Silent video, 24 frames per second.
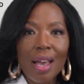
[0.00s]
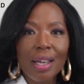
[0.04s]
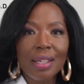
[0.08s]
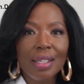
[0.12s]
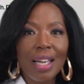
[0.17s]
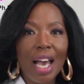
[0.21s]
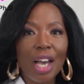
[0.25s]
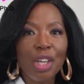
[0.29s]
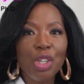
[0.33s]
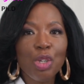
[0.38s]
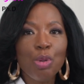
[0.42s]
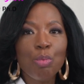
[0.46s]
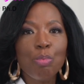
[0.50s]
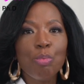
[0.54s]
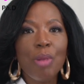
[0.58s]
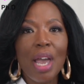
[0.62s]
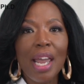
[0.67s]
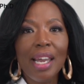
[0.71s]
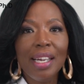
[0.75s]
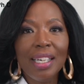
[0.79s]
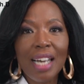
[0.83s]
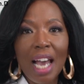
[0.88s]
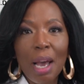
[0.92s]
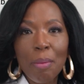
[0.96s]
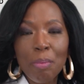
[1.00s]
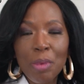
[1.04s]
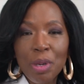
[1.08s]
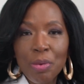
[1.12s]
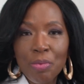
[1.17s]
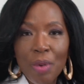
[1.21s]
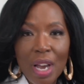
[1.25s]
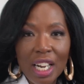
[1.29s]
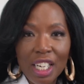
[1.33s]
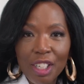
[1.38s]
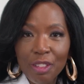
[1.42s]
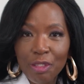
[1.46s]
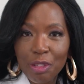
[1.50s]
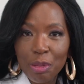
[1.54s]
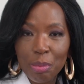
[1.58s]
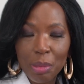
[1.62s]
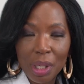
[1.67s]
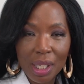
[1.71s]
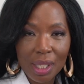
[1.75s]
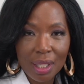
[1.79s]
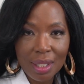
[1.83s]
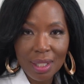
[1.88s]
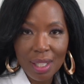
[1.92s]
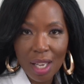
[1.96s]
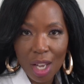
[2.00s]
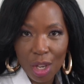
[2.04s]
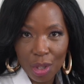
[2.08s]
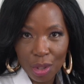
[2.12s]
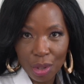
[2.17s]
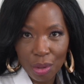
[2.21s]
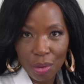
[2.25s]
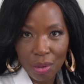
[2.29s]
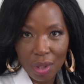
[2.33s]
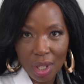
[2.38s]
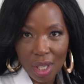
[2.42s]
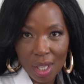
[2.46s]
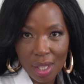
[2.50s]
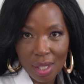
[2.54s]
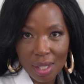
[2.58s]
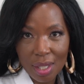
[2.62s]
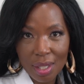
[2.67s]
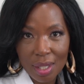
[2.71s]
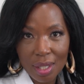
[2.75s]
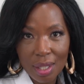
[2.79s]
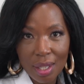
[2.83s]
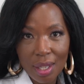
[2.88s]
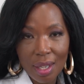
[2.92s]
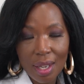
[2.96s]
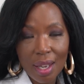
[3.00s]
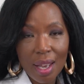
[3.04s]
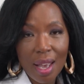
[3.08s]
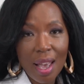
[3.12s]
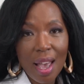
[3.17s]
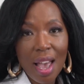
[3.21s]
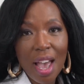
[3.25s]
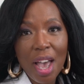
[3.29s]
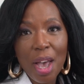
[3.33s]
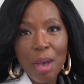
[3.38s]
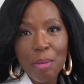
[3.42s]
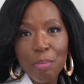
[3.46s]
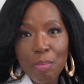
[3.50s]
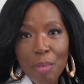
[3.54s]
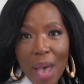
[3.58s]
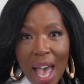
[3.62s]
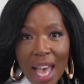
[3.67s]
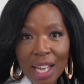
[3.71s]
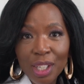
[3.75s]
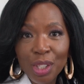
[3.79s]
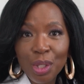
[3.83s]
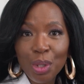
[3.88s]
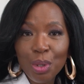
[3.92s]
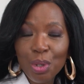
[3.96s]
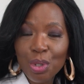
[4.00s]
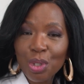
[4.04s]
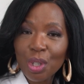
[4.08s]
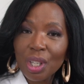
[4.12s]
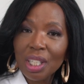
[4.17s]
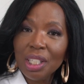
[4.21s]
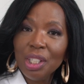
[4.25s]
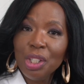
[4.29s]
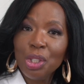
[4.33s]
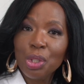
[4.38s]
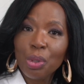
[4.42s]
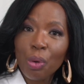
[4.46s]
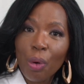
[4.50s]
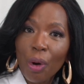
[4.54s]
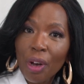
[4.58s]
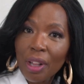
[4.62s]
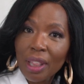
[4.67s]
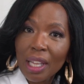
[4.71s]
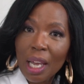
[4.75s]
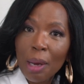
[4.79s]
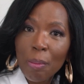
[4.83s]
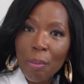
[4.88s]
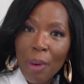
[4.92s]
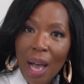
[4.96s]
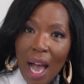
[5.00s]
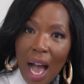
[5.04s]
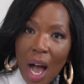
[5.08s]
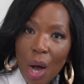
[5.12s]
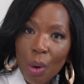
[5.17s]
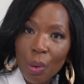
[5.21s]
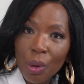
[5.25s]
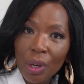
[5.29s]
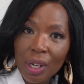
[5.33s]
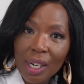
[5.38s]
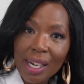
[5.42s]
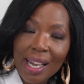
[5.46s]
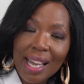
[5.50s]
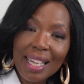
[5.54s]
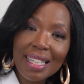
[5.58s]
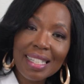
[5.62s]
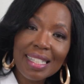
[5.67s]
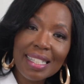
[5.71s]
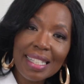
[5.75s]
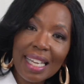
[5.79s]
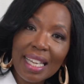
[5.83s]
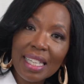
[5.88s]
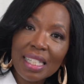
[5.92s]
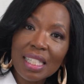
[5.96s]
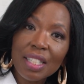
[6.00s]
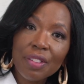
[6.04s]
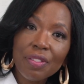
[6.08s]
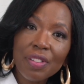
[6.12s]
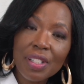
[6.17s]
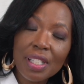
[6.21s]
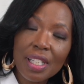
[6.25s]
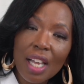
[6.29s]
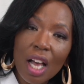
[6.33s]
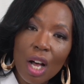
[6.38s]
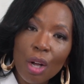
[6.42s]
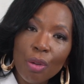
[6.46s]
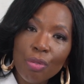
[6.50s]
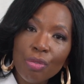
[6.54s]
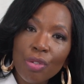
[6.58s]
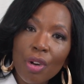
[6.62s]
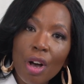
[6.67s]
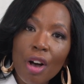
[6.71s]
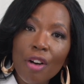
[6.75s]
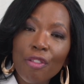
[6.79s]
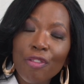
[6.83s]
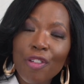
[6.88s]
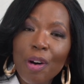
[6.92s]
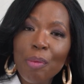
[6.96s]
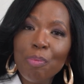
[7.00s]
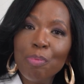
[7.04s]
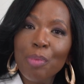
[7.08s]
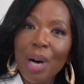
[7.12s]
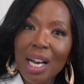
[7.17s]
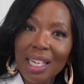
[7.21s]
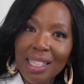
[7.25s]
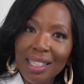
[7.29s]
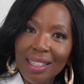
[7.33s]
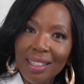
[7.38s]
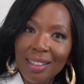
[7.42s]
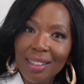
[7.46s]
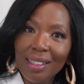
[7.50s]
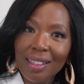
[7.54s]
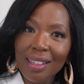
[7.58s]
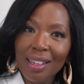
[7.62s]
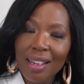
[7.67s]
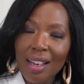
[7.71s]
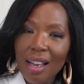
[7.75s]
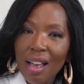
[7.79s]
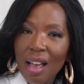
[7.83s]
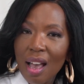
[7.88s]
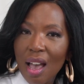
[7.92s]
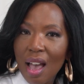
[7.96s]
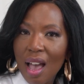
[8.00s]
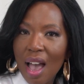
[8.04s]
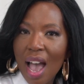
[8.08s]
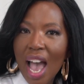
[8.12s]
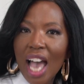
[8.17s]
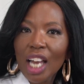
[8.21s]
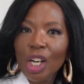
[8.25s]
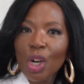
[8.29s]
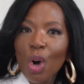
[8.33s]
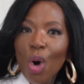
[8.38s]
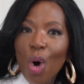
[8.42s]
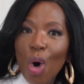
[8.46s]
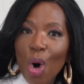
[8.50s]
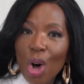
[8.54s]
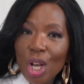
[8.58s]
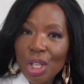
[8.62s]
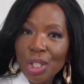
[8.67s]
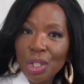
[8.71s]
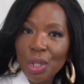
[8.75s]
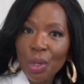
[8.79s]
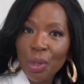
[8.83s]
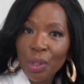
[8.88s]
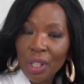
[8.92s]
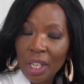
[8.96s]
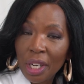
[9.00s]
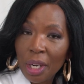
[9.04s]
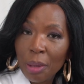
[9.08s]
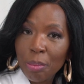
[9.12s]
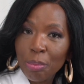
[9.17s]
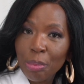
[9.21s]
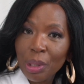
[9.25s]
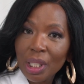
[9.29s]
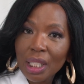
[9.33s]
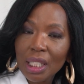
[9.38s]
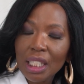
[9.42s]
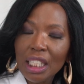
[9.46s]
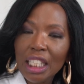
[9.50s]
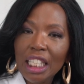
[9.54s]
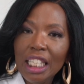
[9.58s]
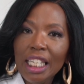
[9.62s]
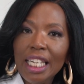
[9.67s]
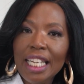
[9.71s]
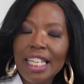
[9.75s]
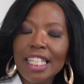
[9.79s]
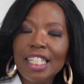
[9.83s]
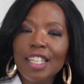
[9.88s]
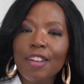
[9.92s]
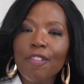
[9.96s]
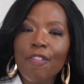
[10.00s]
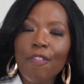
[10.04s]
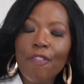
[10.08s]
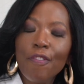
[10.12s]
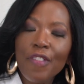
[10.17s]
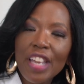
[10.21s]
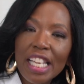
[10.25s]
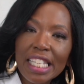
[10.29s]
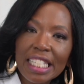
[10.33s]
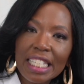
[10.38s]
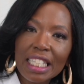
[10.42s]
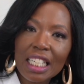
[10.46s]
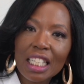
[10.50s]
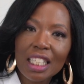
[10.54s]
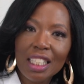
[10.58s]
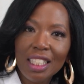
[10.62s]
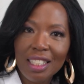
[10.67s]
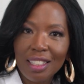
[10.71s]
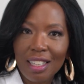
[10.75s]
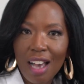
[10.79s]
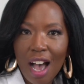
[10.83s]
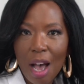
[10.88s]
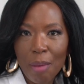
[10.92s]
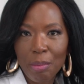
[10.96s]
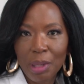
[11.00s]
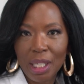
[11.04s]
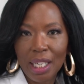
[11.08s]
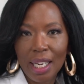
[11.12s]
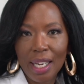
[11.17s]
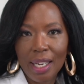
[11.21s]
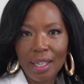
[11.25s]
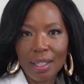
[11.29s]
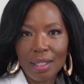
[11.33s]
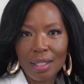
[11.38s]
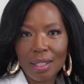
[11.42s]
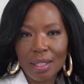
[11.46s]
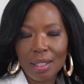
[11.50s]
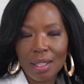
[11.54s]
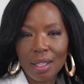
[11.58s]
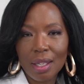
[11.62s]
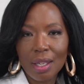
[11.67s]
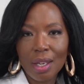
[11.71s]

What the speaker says: Now, you may not be ready for me to tell you this. Men usually draw their power and sense of self from money and also their ability to physically dominate.